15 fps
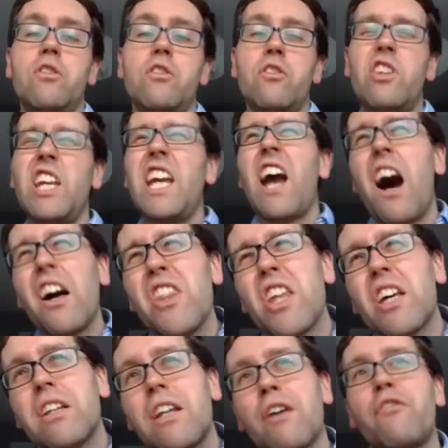The
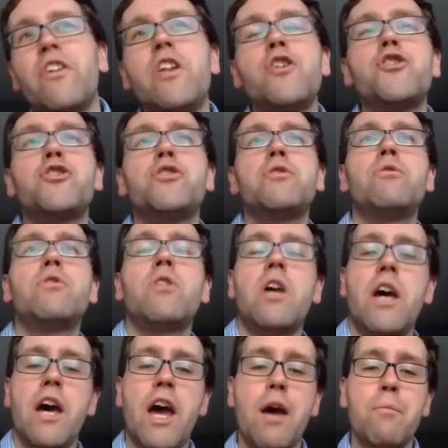other definition
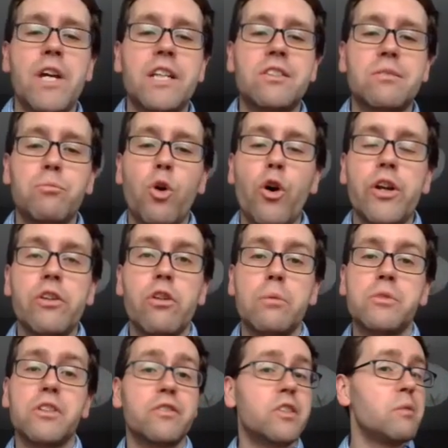is more in
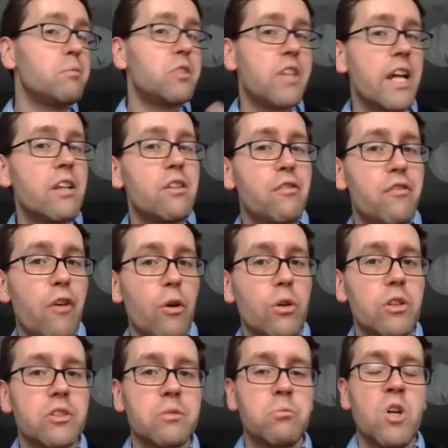terms of substantive
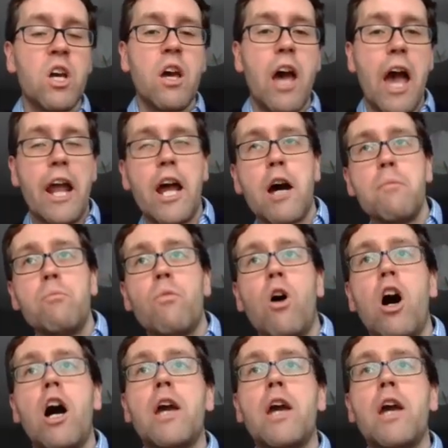focus, and